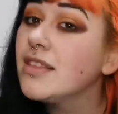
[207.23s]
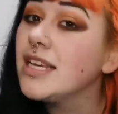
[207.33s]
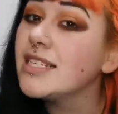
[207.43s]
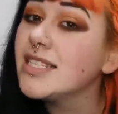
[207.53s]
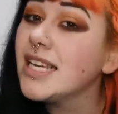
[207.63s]

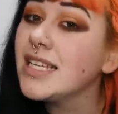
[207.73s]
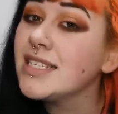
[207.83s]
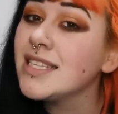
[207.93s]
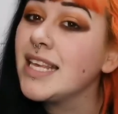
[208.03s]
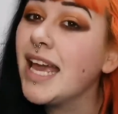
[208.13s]
this
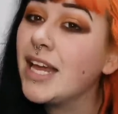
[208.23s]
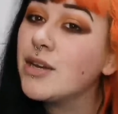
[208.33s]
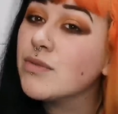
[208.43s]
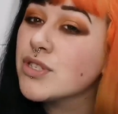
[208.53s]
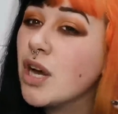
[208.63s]
is the
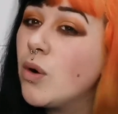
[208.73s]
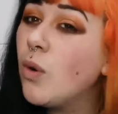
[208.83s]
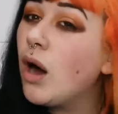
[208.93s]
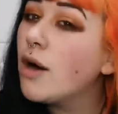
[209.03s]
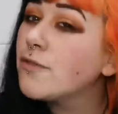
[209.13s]
end
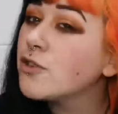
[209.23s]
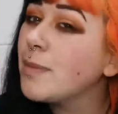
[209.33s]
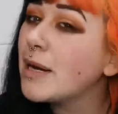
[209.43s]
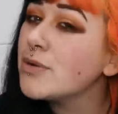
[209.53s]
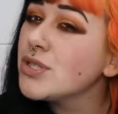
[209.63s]
result after
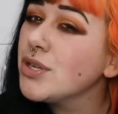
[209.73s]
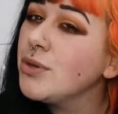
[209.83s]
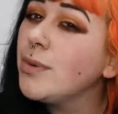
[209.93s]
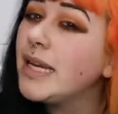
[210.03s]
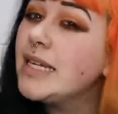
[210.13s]
about
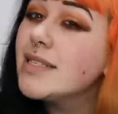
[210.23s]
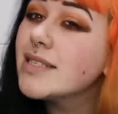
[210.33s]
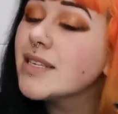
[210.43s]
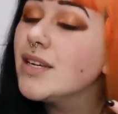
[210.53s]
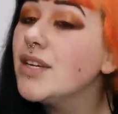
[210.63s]
2
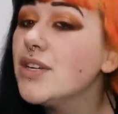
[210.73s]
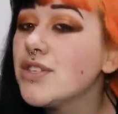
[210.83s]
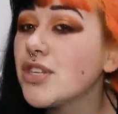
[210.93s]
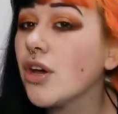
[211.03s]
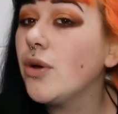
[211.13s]
weeks.
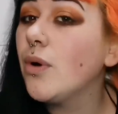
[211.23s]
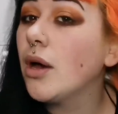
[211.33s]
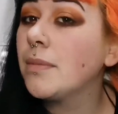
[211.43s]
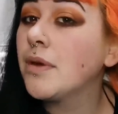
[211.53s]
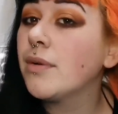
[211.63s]
So
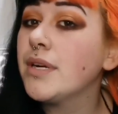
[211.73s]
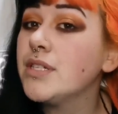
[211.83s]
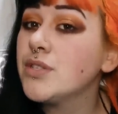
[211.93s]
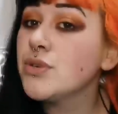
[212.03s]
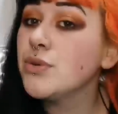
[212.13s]
I'm
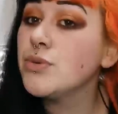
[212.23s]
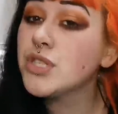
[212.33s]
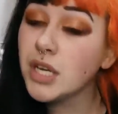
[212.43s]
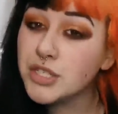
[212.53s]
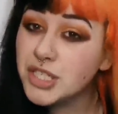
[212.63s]
going to
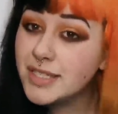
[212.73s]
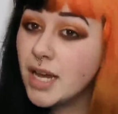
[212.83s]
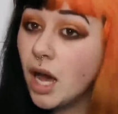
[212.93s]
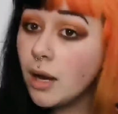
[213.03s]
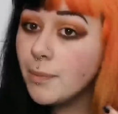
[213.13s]
touch it
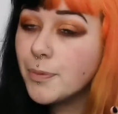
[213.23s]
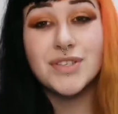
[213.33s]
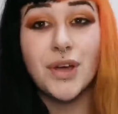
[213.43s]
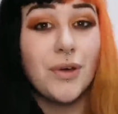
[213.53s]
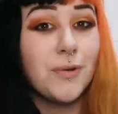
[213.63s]
up.
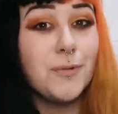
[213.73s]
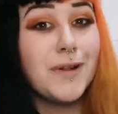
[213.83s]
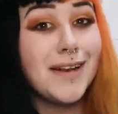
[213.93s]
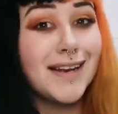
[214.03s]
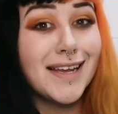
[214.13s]
So
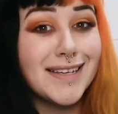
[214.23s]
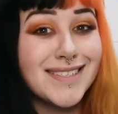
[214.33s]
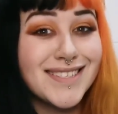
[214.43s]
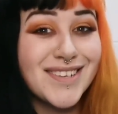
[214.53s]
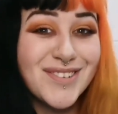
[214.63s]

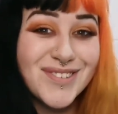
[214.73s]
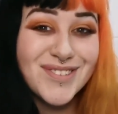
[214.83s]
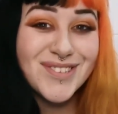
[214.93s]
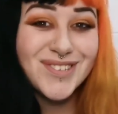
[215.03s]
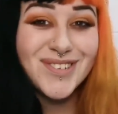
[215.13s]
let's
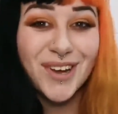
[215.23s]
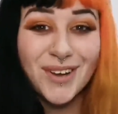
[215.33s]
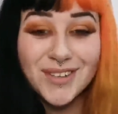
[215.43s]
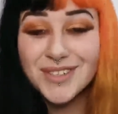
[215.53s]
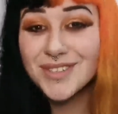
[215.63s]

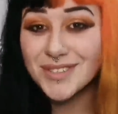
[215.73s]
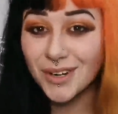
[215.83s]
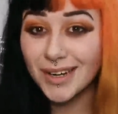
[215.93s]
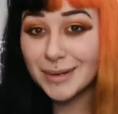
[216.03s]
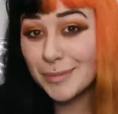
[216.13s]
start
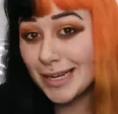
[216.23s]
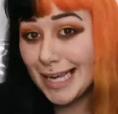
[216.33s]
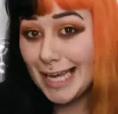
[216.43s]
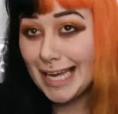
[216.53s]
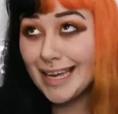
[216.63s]
dyeing my
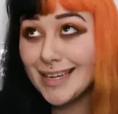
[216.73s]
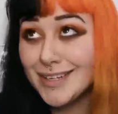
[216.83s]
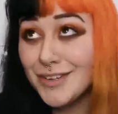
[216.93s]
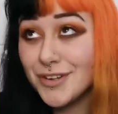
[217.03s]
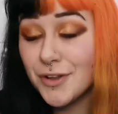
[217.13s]
hair,
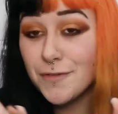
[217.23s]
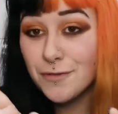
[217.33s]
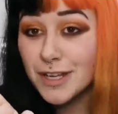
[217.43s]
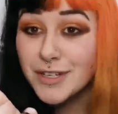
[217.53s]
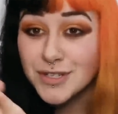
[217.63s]
and
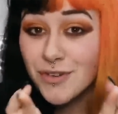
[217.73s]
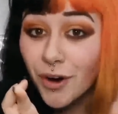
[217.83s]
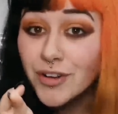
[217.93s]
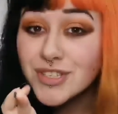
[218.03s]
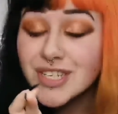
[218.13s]
fingers
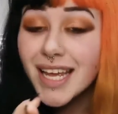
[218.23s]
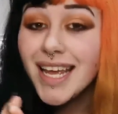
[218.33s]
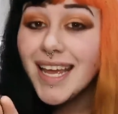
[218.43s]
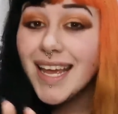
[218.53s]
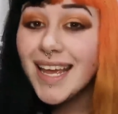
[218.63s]
crossed
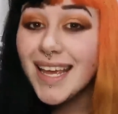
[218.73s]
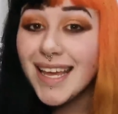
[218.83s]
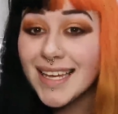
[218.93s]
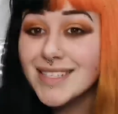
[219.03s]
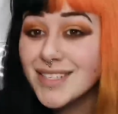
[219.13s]

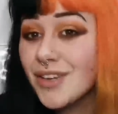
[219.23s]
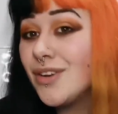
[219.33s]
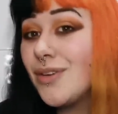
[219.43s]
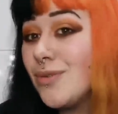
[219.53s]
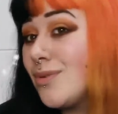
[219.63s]
it's going
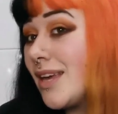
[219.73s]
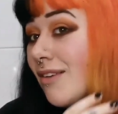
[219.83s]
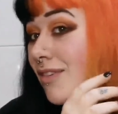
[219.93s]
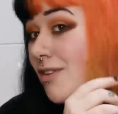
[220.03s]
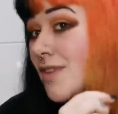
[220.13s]
to
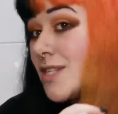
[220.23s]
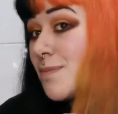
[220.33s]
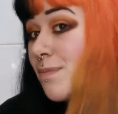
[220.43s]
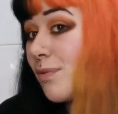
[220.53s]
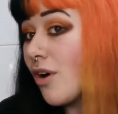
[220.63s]
get rid of this
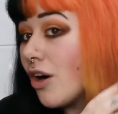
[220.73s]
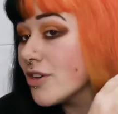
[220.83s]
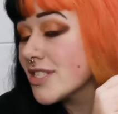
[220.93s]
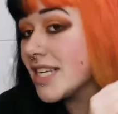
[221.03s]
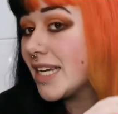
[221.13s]

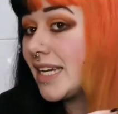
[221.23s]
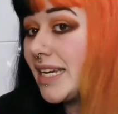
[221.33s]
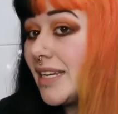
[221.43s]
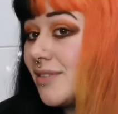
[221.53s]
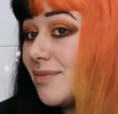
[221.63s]

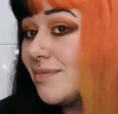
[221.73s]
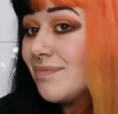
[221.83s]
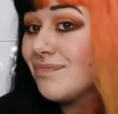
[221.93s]
brassy